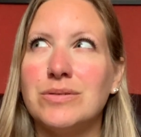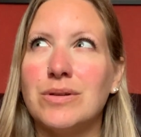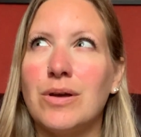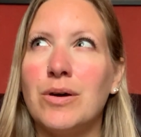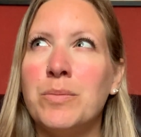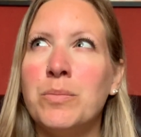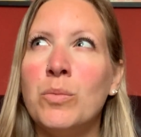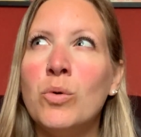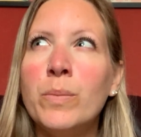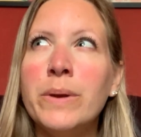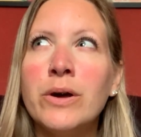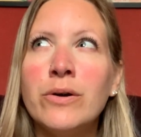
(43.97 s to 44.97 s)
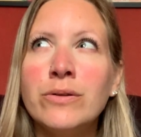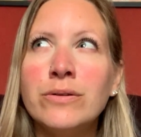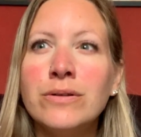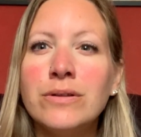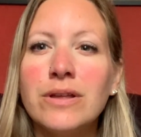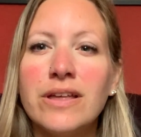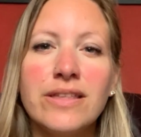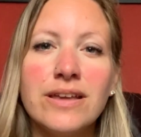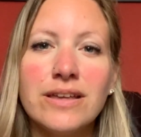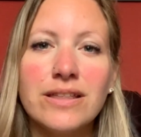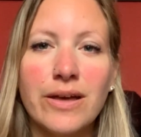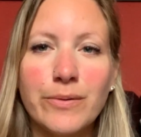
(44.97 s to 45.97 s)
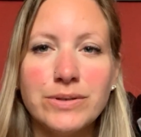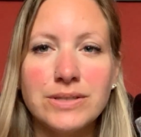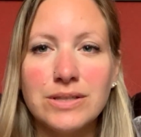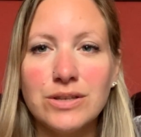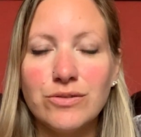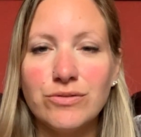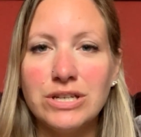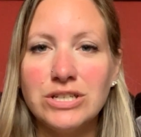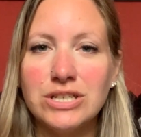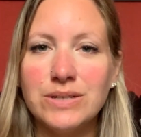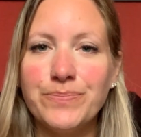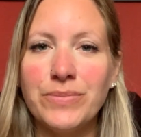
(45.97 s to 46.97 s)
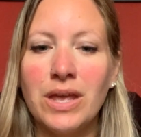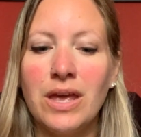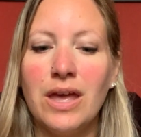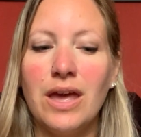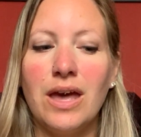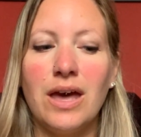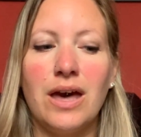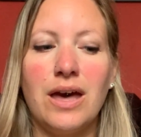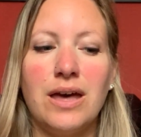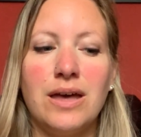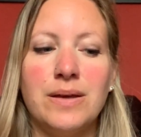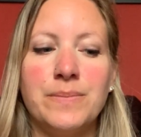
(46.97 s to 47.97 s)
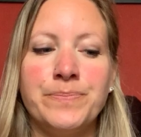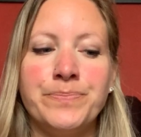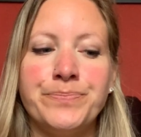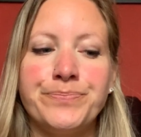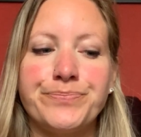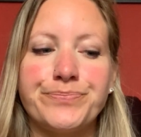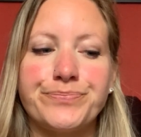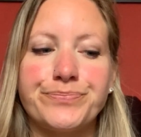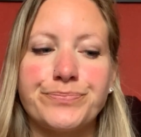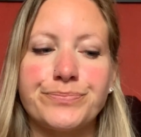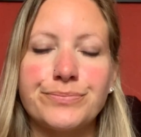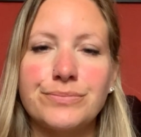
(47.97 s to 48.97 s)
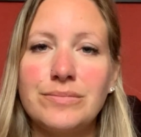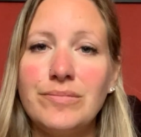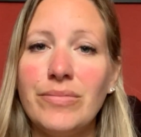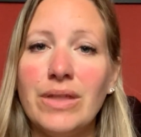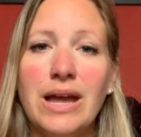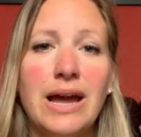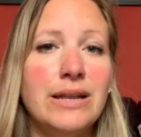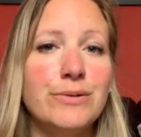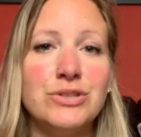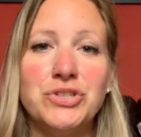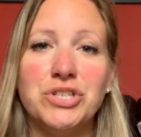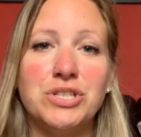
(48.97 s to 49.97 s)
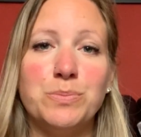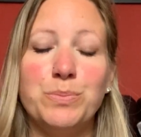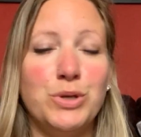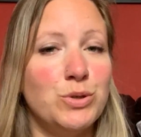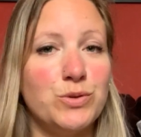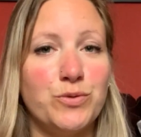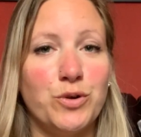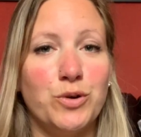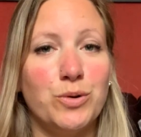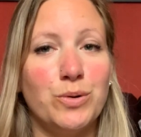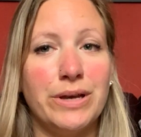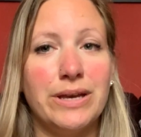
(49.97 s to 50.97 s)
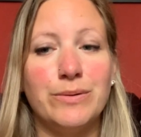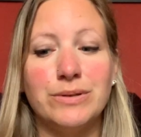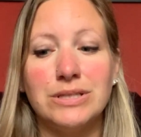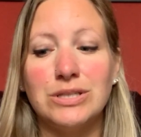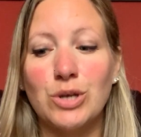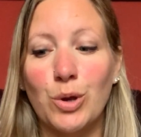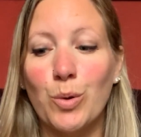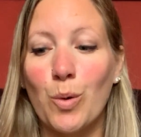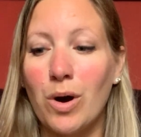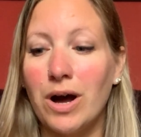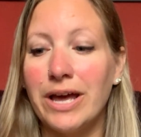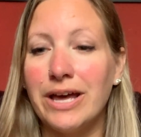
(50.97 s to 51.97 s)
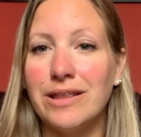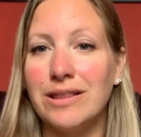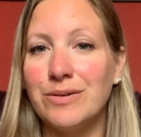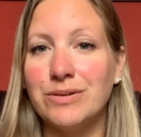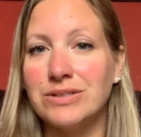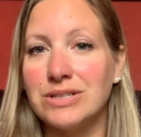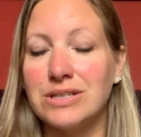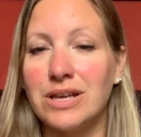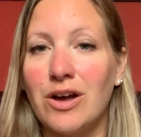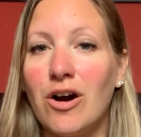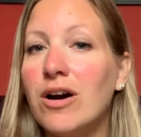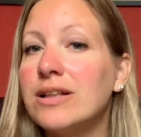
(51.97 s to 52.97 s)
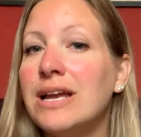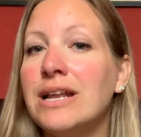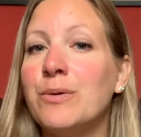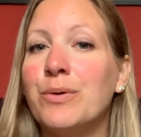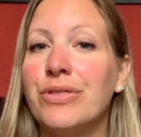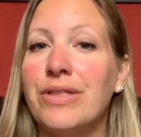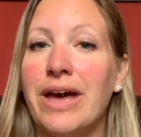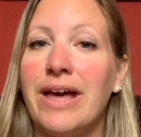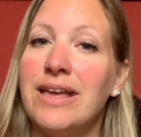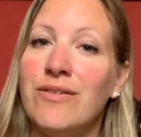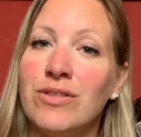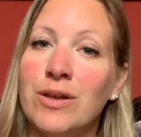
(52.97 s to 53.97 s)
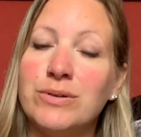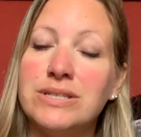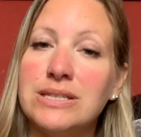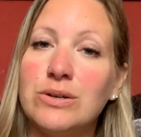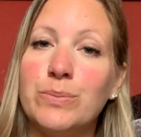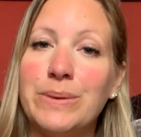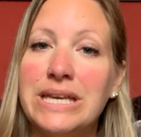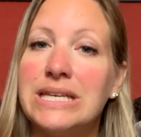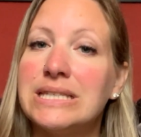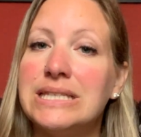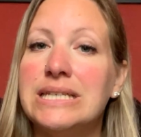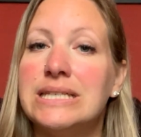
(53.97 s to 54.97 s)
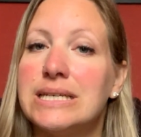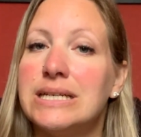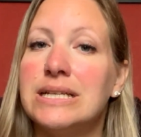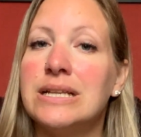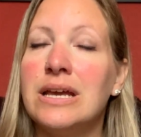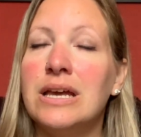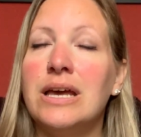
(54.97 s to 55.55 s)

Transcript: Morbihan, I think that was the region. And it was just beautiful. It was so quiet. There was just like hardly anyone there, even though it was still peak season.